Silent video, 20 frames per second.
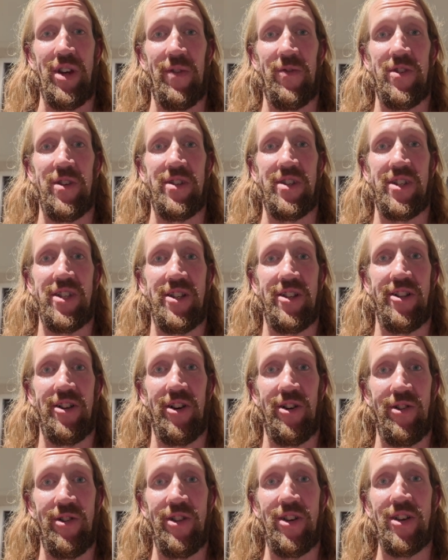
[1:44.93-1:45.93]
you have to
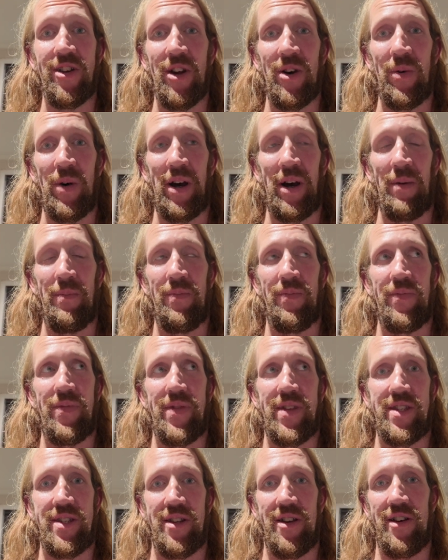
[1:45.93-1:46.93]
slowly go up,
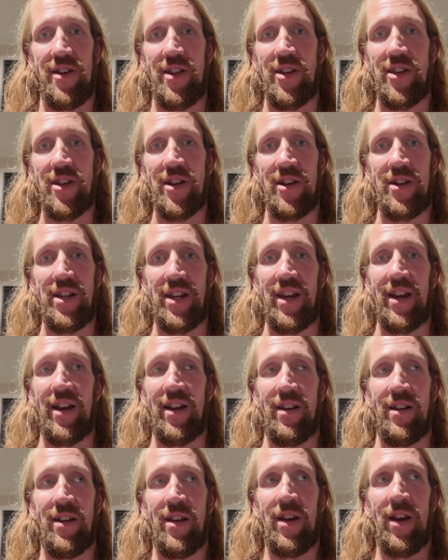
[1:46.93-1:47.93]
slowly go
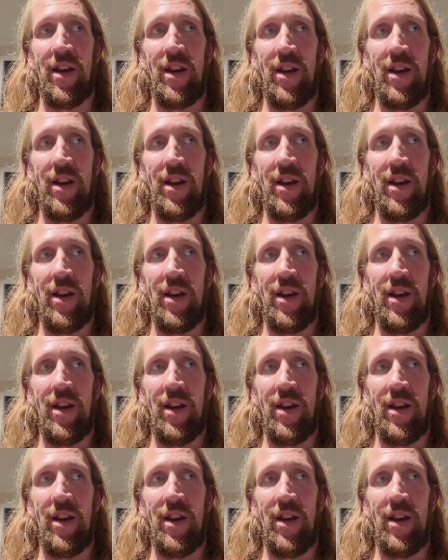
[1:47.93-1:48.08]
down.